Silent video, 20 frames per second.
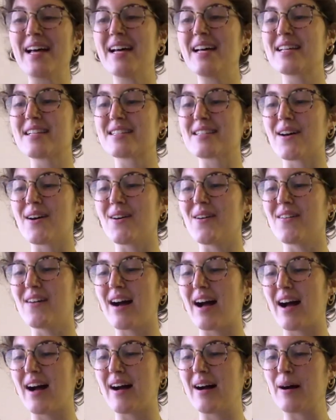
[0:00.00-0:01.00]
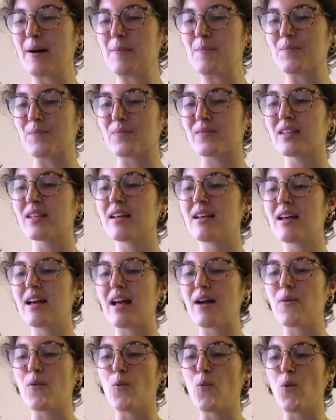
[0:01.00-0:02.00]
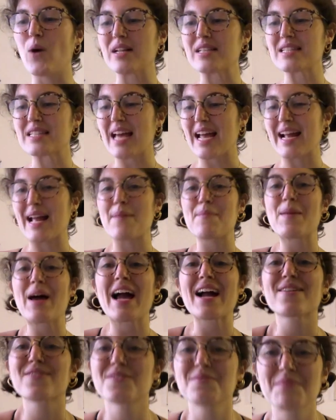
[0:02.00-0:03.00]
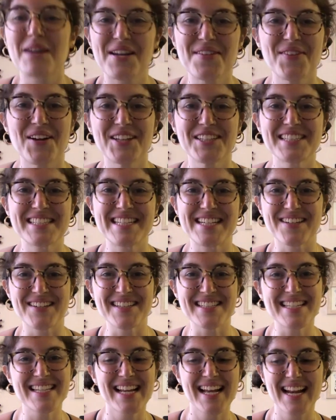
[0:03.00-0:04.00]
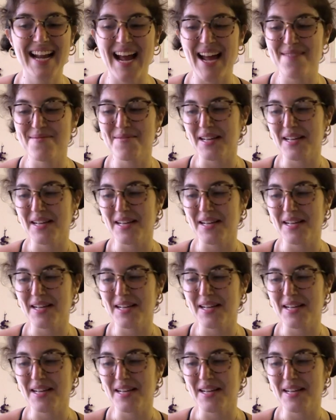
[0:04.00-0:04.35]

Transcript: So once I get back from my volunteering tonight, I'm